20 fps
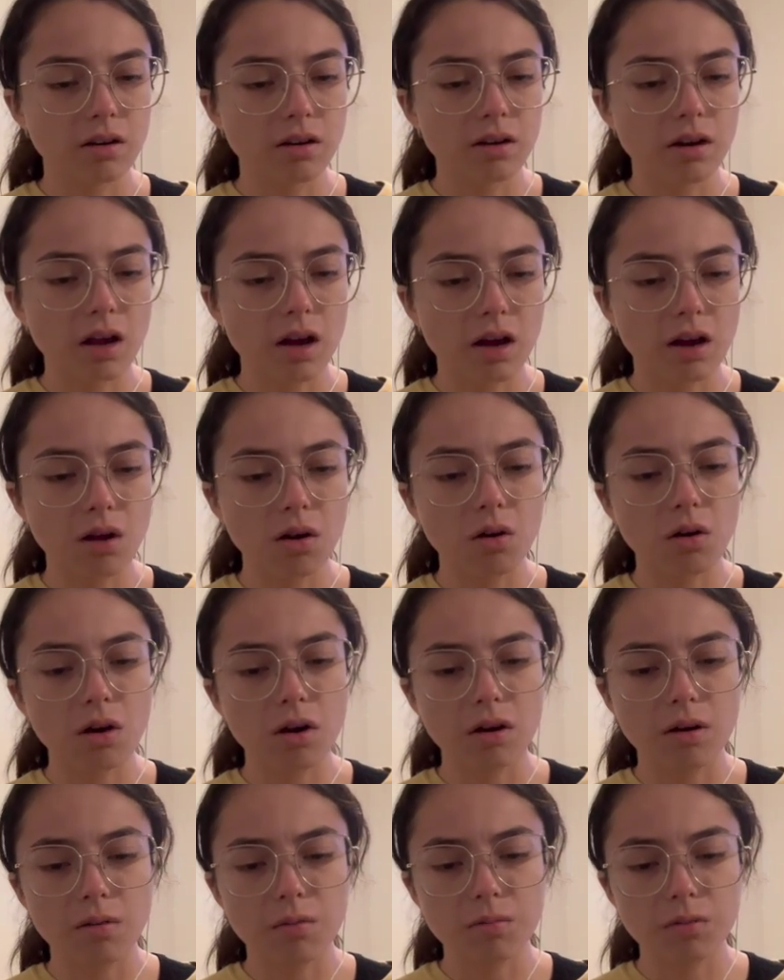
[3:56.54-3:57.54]

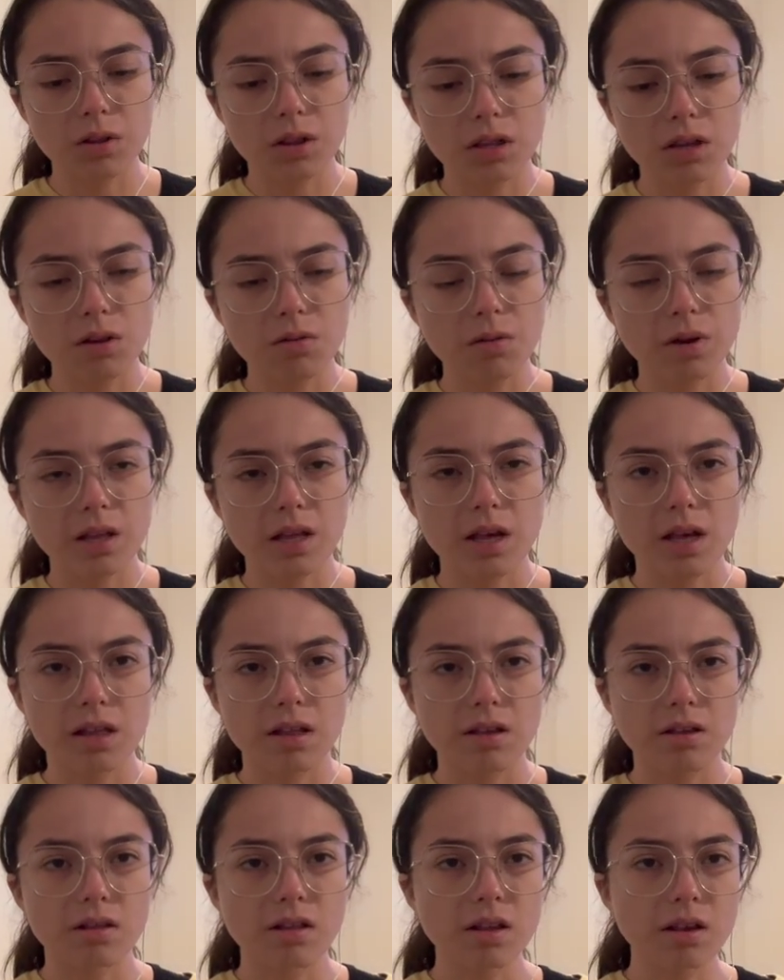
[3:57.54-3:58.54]
how the US
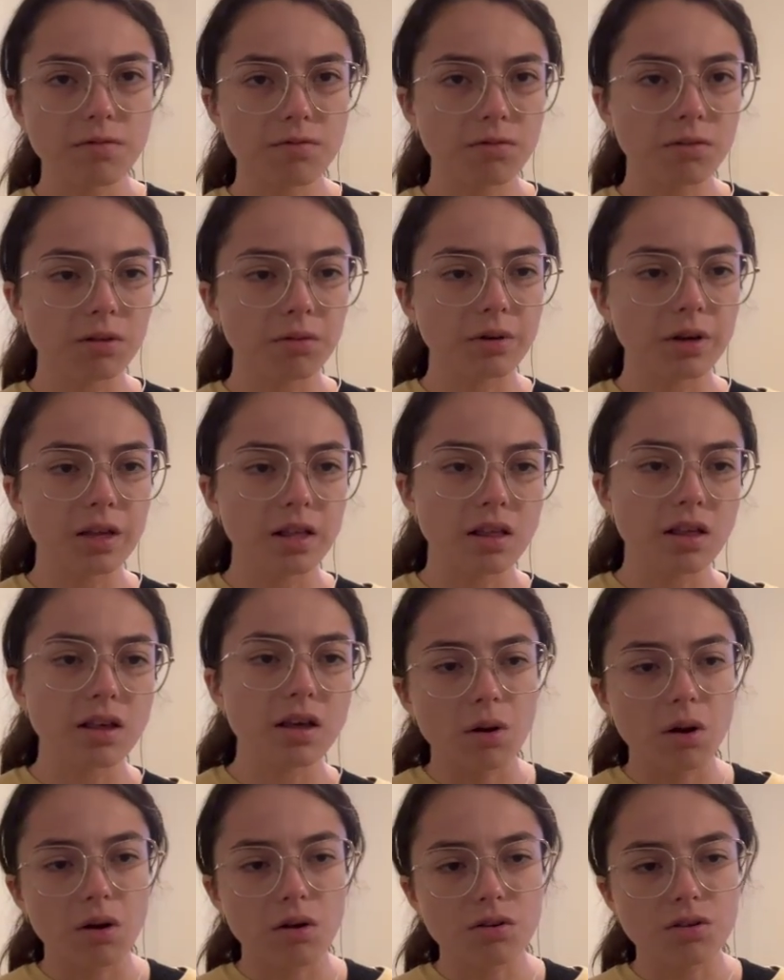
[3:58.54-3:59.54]
has its influence,
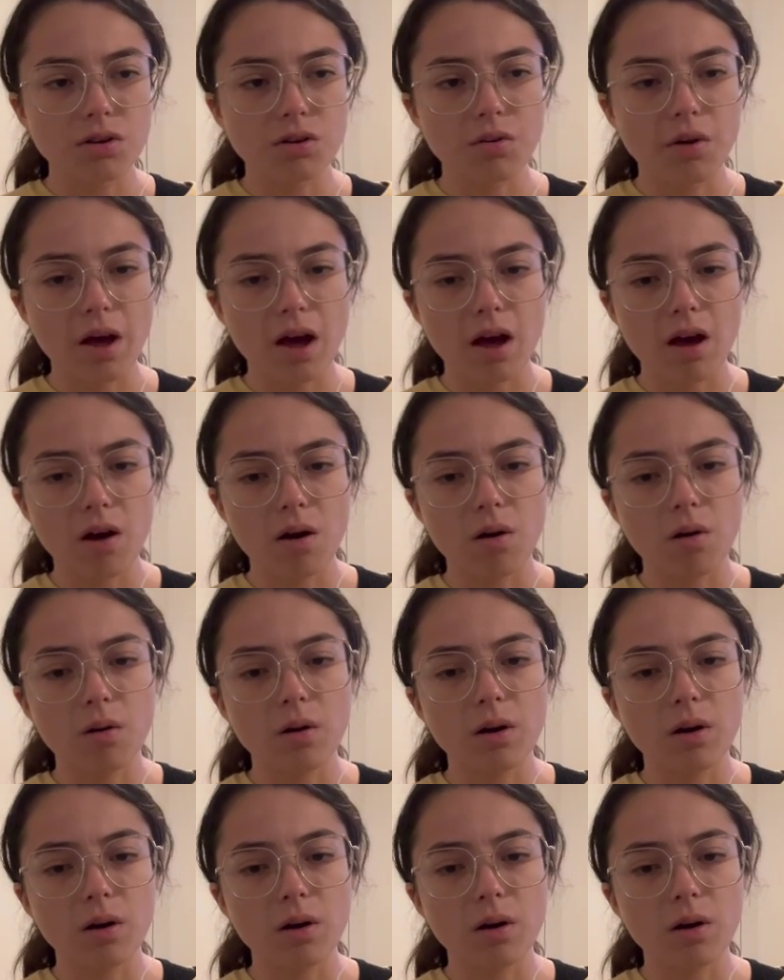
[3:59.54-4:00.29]
but also how